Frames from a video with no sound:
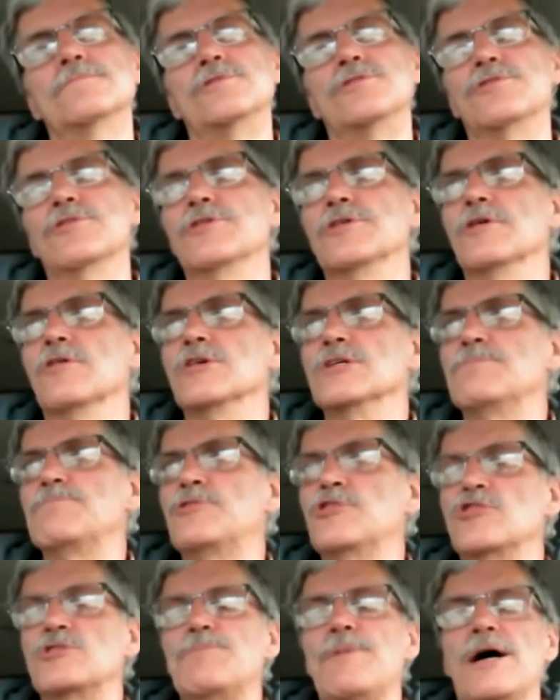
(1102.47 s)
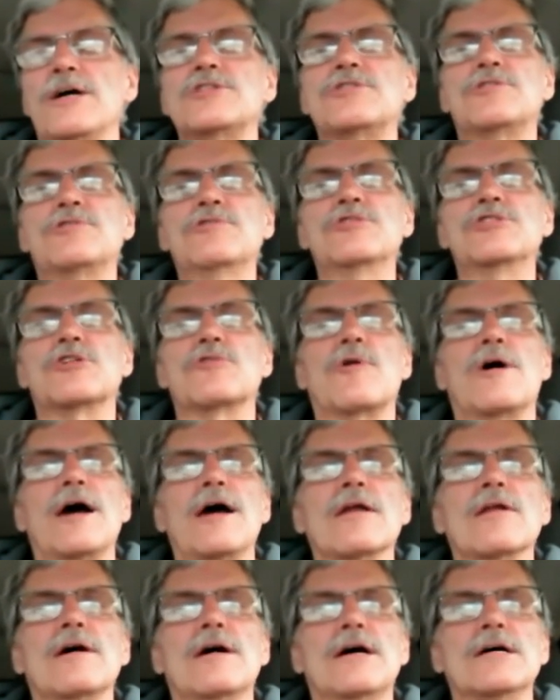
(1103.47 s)
Trudeau has just passed two
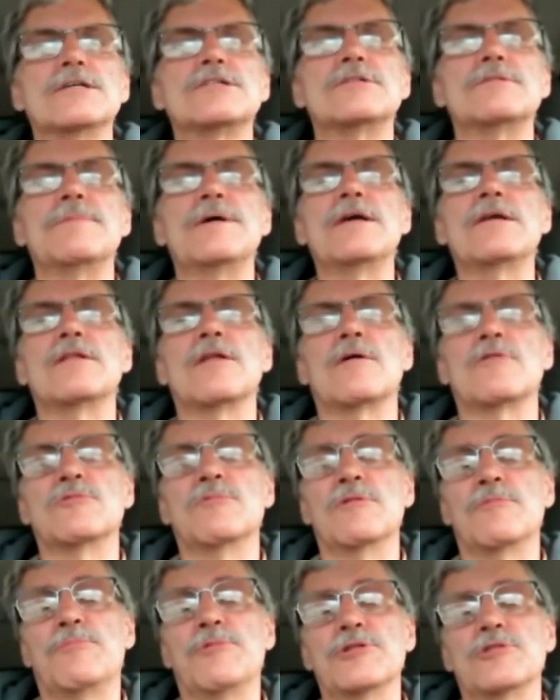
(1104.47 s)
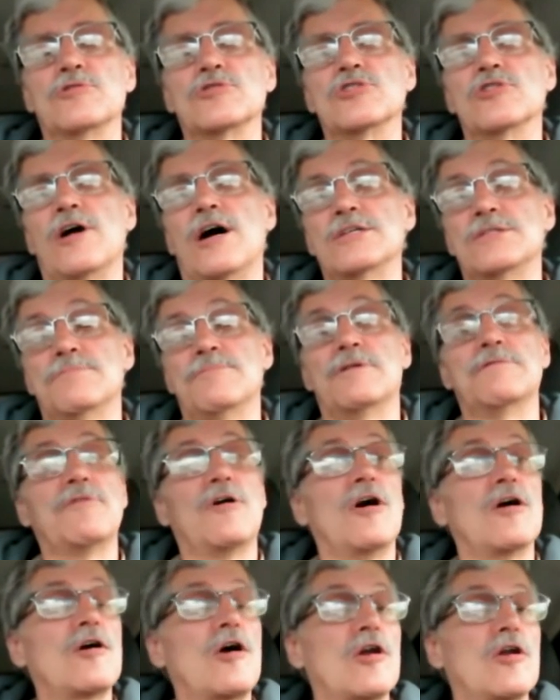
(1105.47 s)
Sharia laws to make that put those laws above
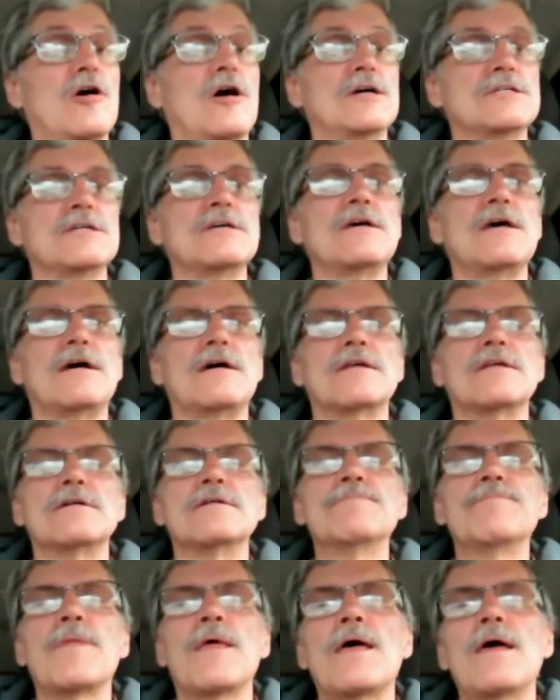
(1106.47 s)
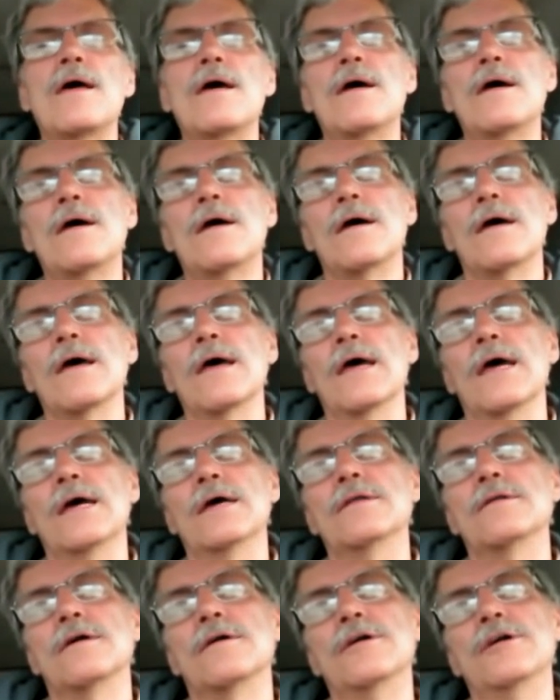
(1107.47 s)
all our laws in Canada,
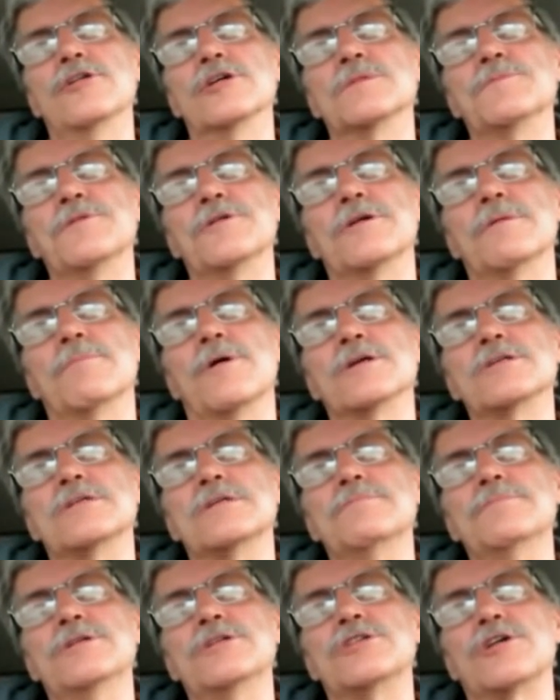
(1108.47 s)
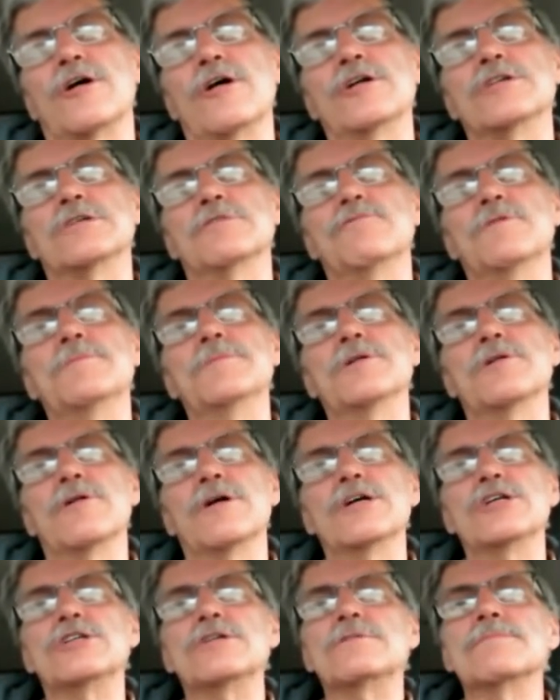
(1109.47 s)
and uh, he just put a Muslim in charge of
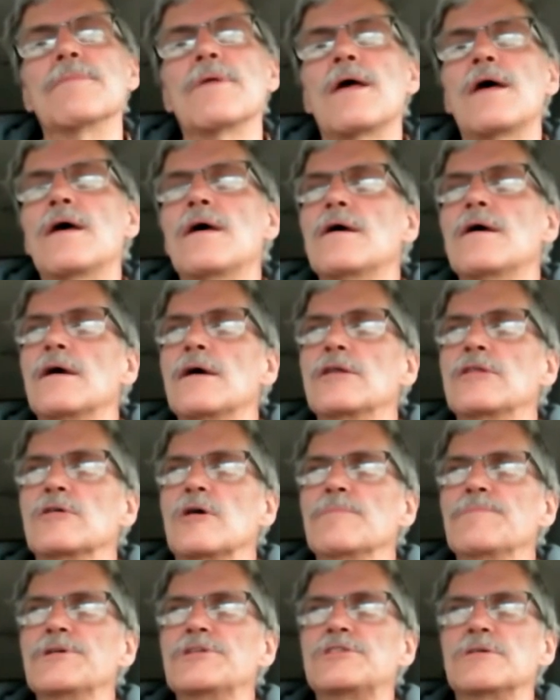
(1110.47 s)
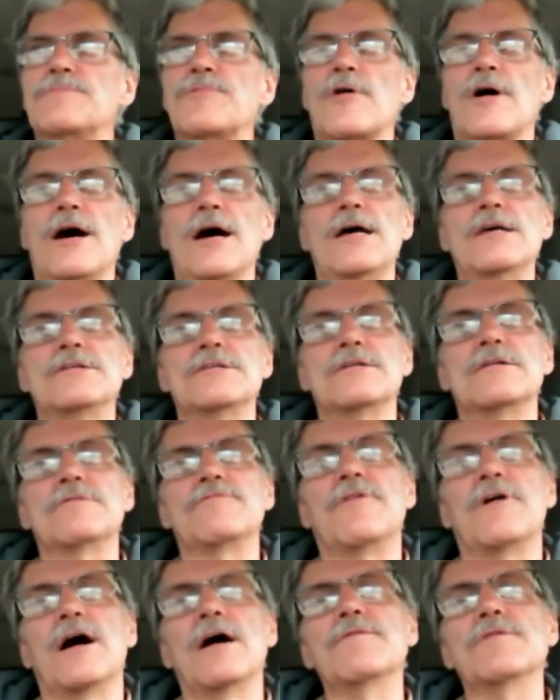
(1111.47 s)
immigration. And don't be surprised and in
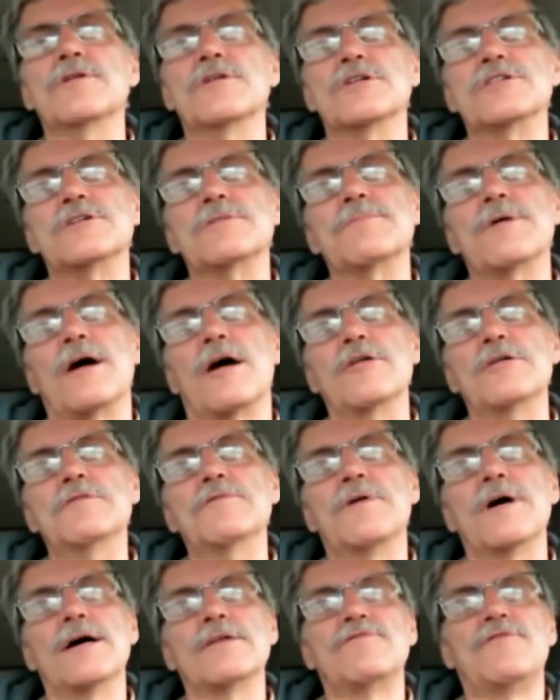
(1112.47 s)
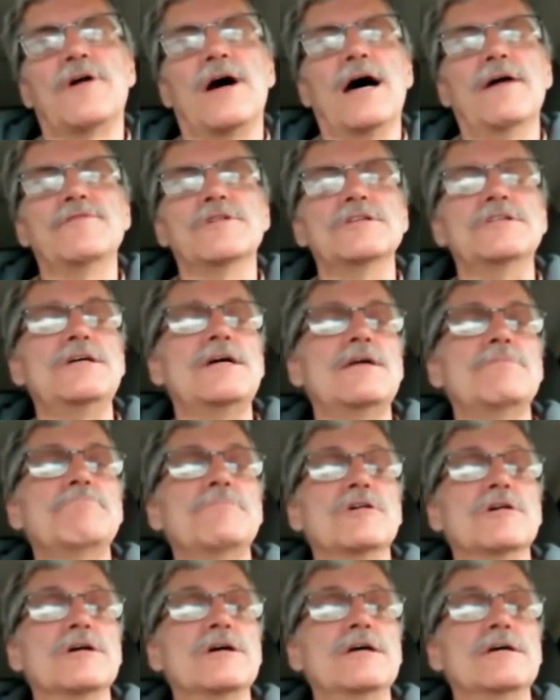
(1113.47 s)
five years from now, you've got five to 10
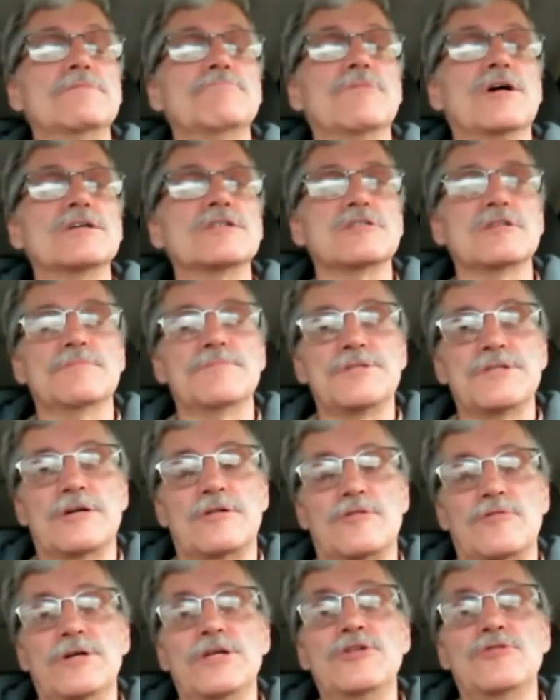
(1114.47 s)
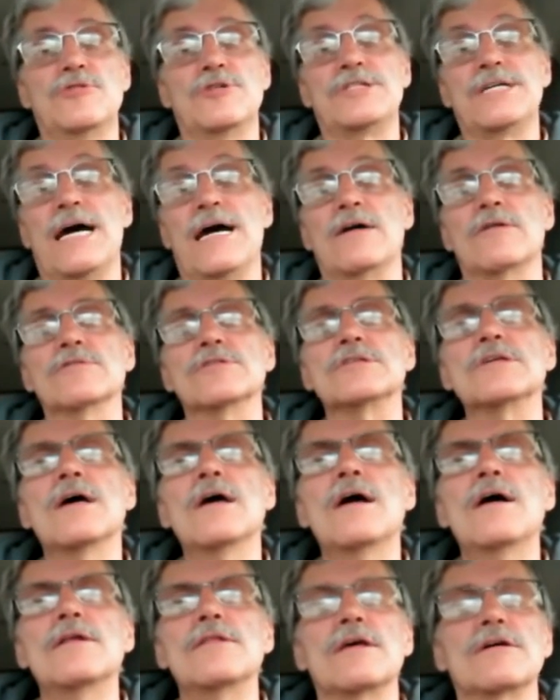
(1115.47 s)
million Muslims that are in your towns
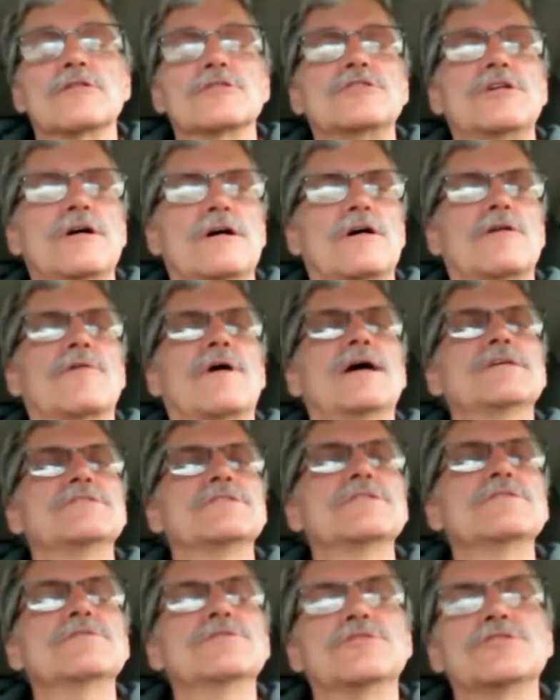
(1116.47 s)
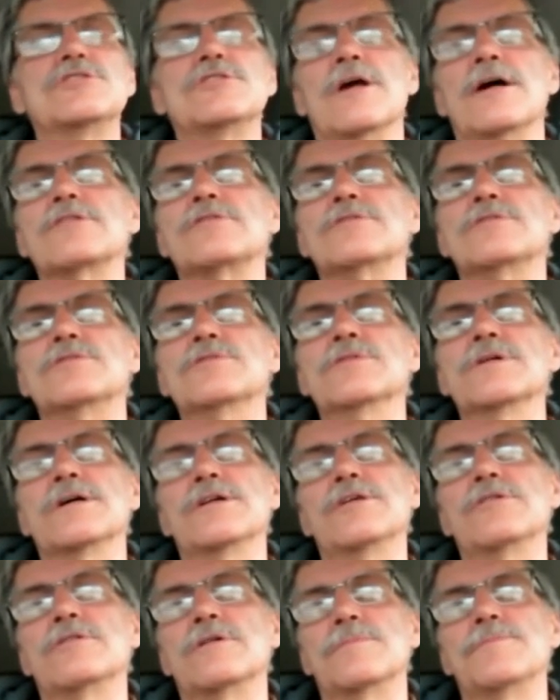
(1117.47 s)
that are terrorizing you just like they're doing
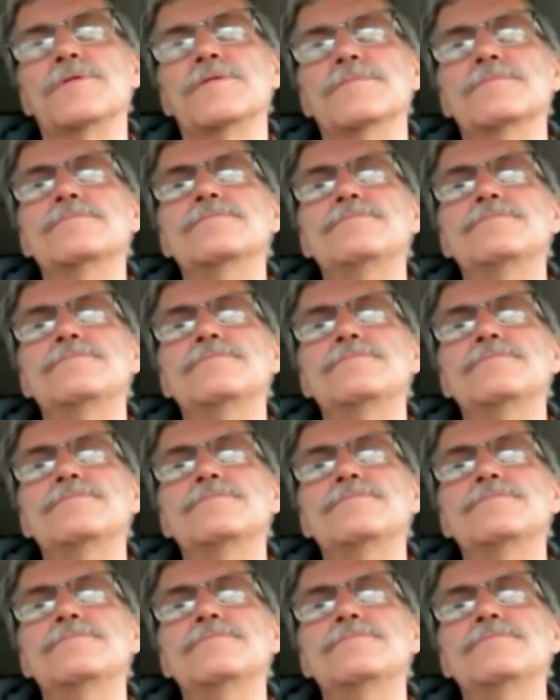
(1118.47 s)
in Europe.